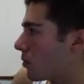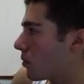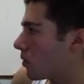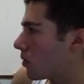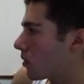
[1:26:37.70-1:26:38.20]

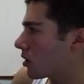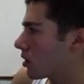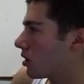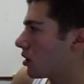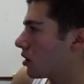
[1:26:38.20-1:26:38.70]
No, I
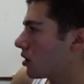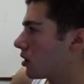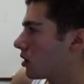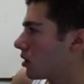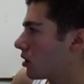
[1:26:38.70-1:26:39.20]
only got 2
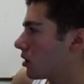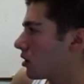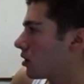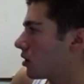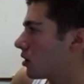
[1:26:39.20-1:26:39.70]
more.
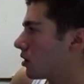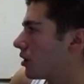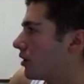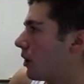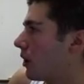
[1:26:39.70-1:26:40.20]

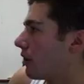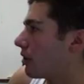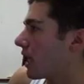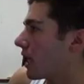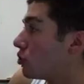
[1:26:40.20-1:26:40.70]
2 more, and
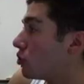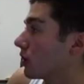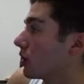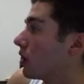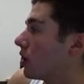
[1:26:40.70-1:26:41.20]
then
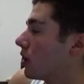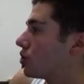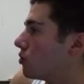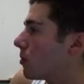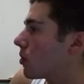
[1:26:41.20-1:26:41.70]
I'll be
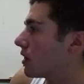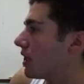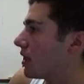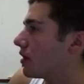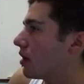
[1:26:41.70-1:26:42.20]
back to some
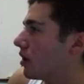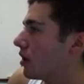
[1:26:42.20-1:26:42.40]
questions.